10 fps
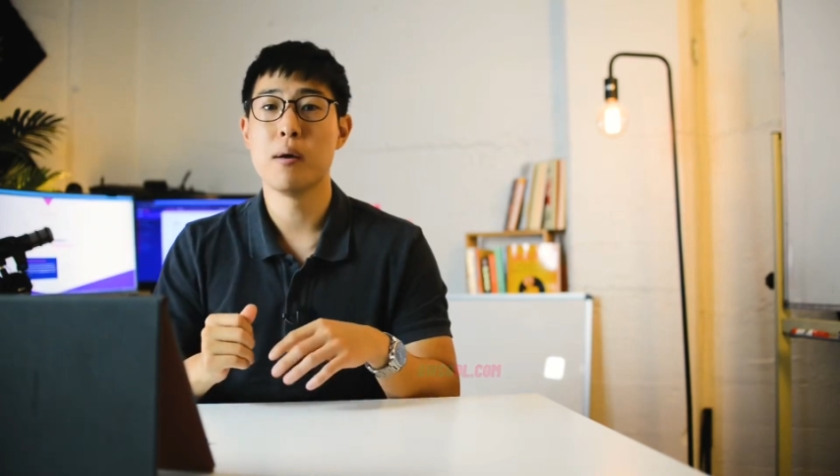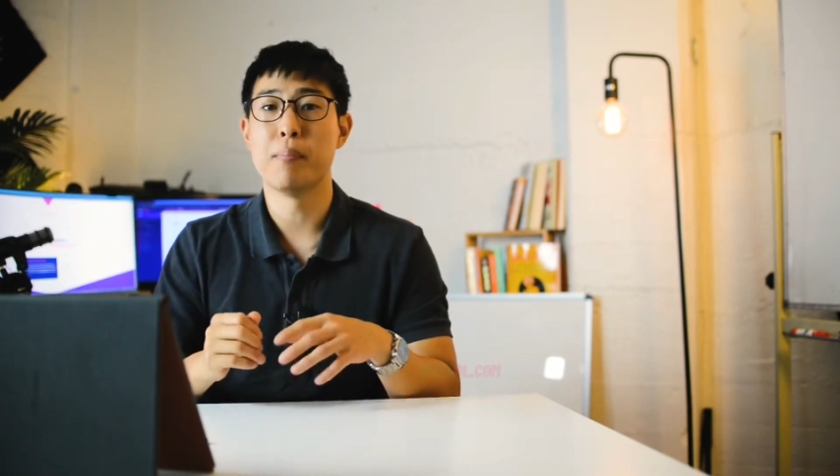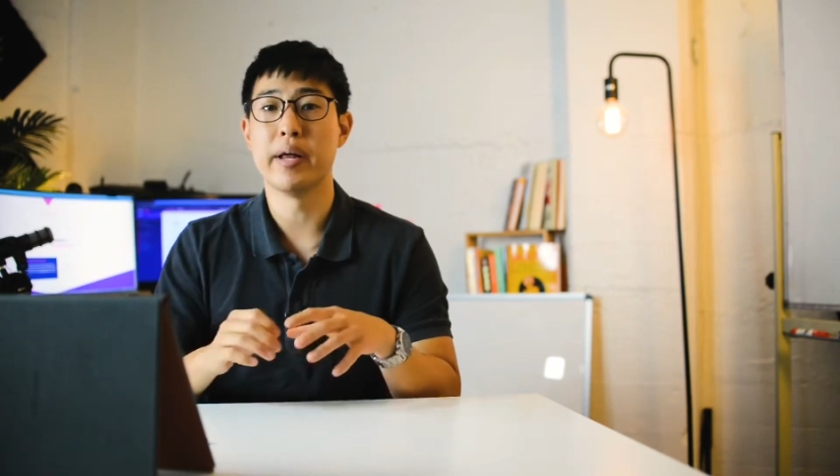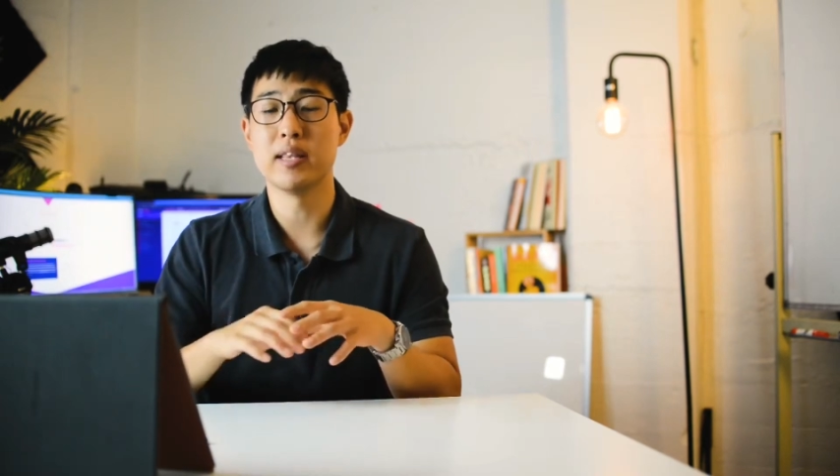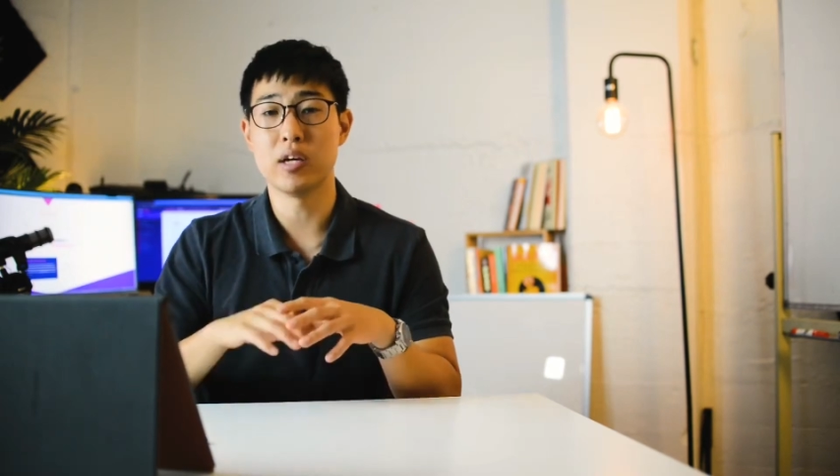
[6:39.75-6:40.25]

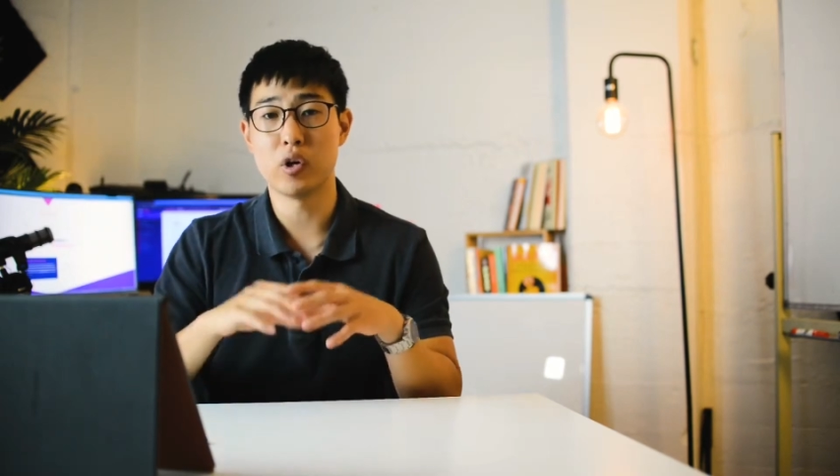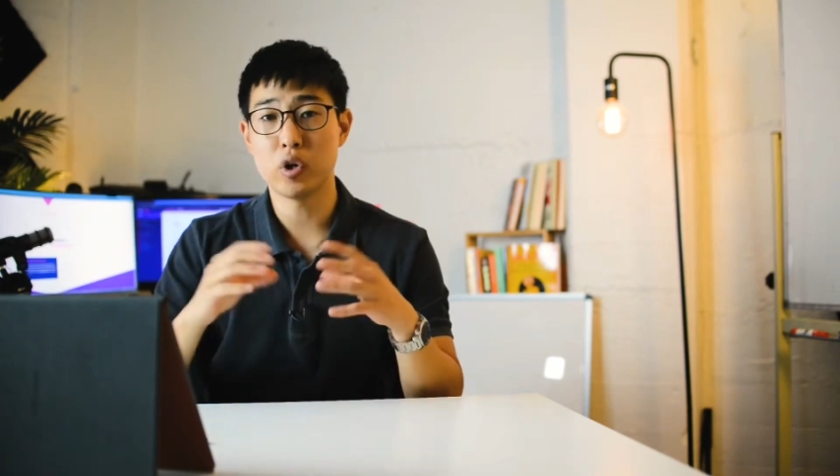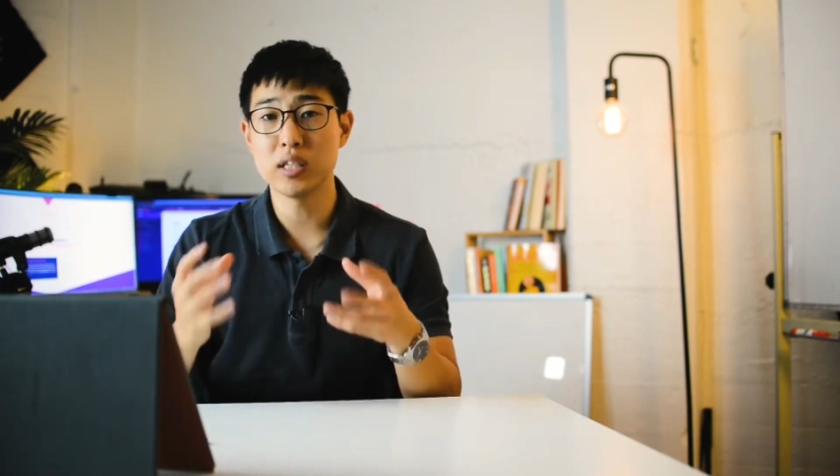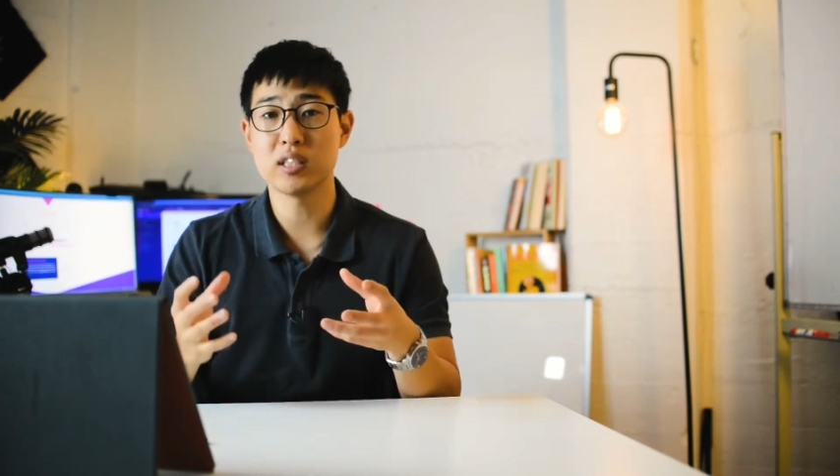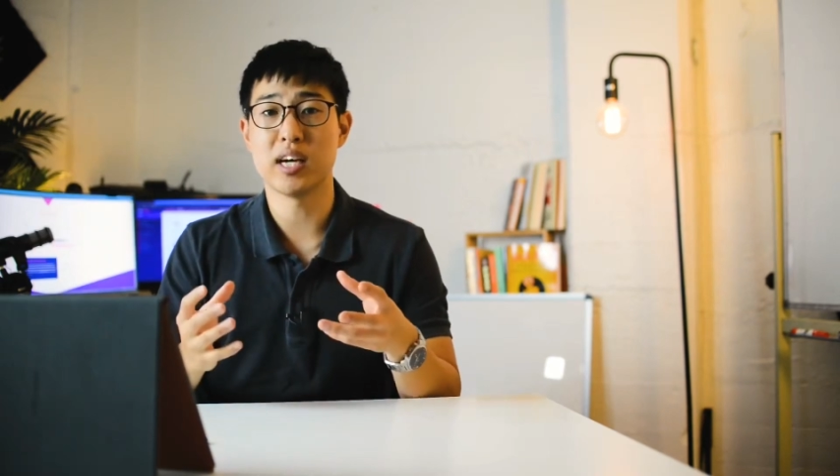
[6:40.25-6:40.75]
But in the
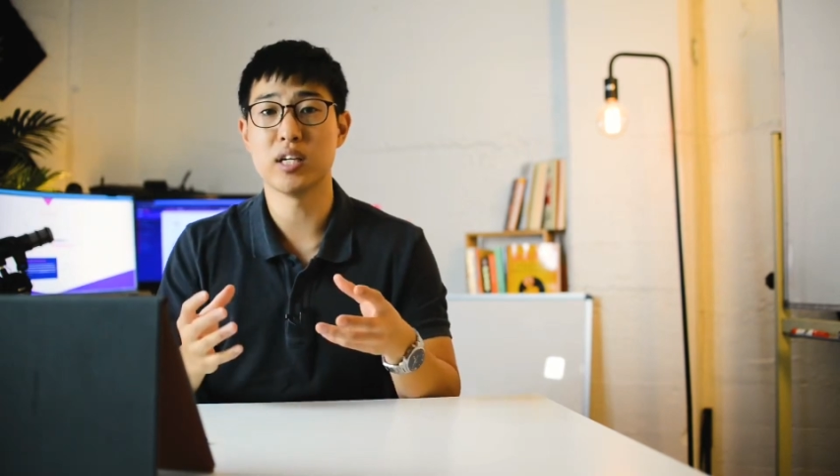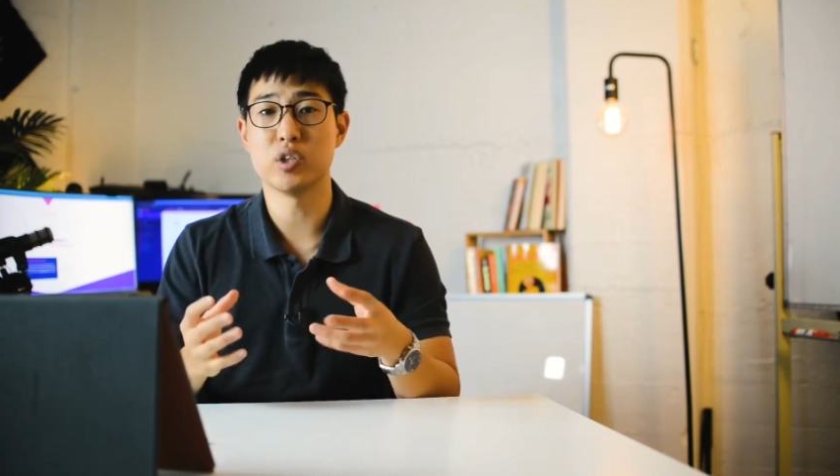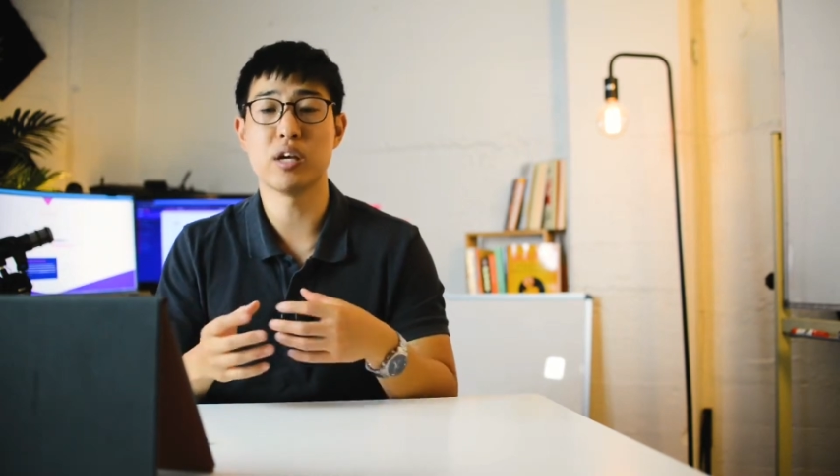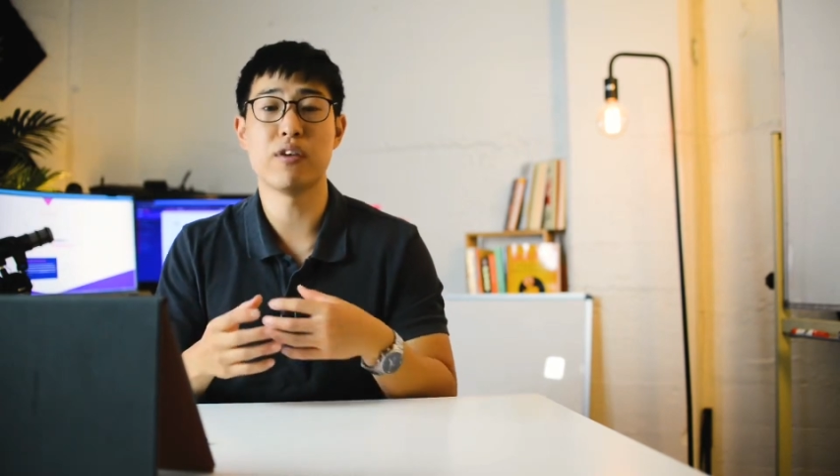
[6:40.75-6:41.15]
early stages,